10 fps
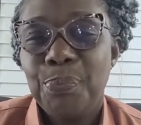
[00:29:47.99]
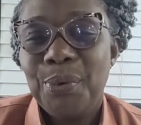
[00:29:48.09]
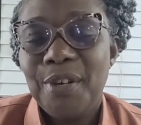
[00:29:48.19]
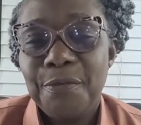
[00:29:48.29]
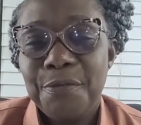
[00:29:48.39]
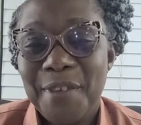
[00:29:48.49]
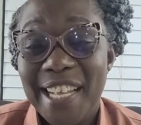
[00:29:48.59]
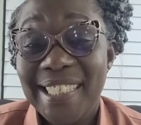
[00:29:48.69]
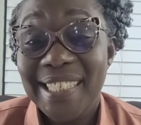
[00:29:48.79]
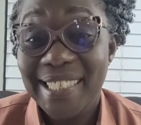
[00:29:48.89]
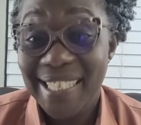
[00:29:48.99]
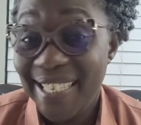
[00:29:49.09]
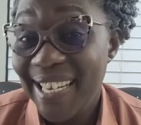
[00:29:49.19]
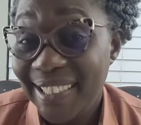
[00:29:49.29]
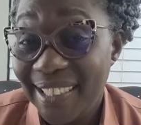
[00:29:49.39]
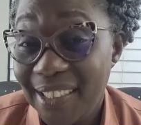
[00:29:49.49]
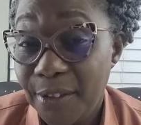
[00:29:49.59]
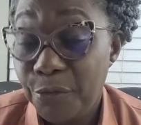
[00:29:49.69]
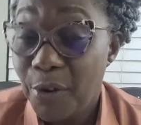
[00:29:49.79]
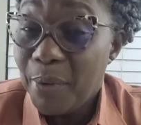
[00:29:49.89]
prevent
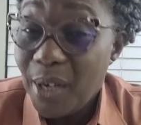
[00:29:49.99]
sicknesses from